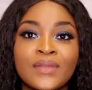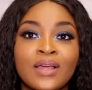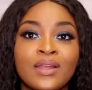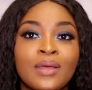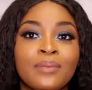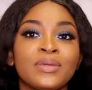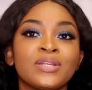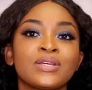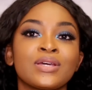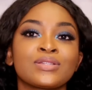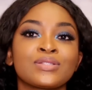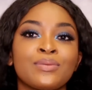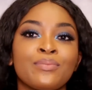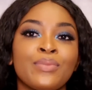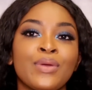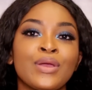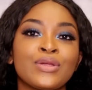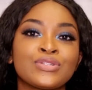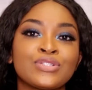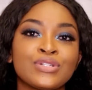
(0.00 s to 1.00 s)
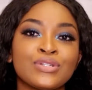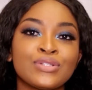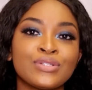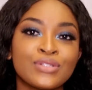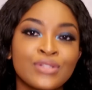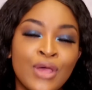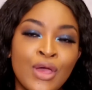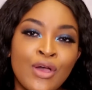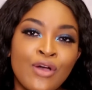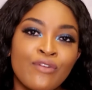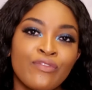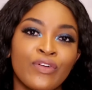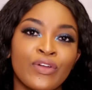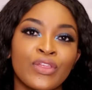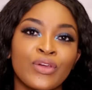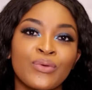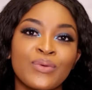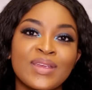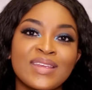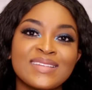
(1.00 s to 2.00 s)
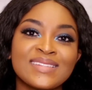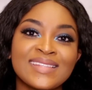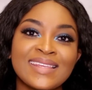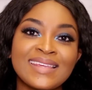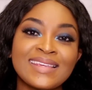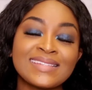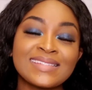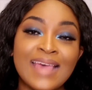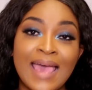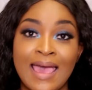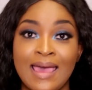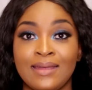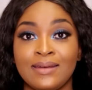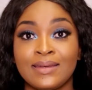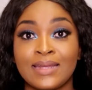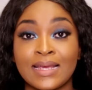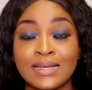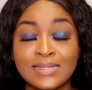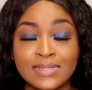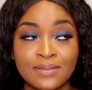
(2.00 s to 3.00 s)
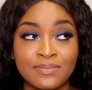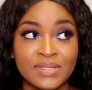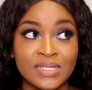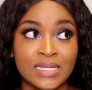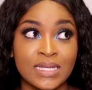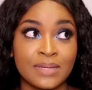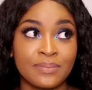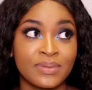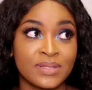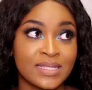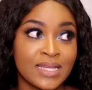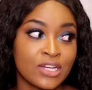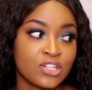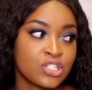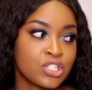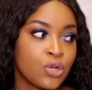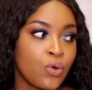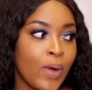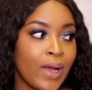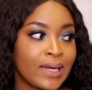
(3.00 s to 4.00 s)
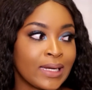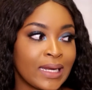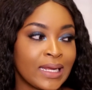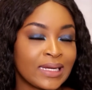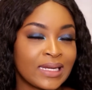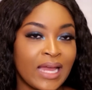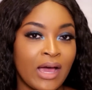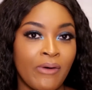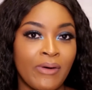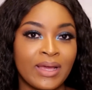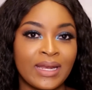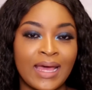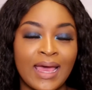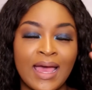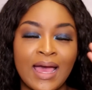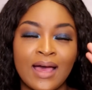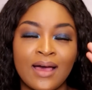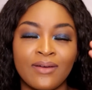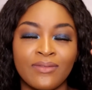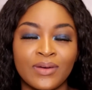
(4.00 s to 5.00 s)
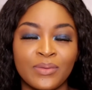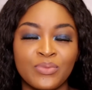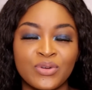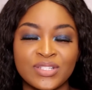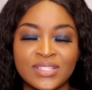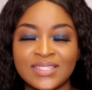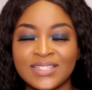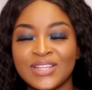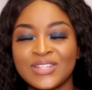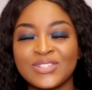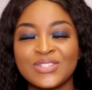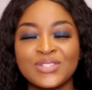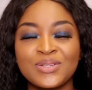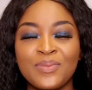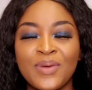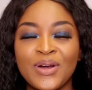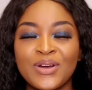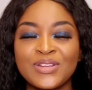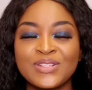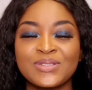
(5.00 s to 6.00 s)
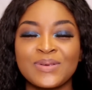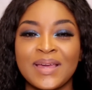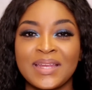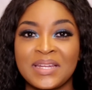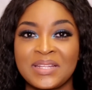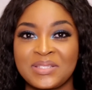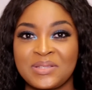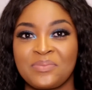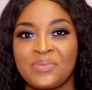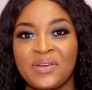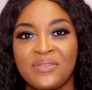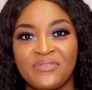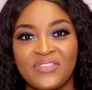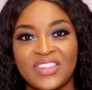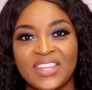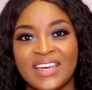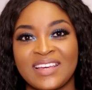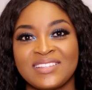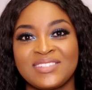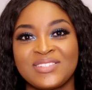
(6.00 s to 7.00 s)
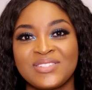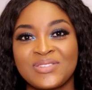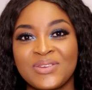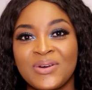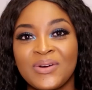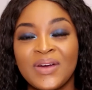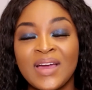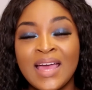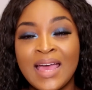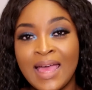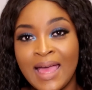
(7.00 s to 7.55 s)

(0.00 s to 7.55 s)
Let me take some pictures for the greasies and get some sleep. It's actually quite late now and I have a presentation tomorrow, so I need to prep for that. So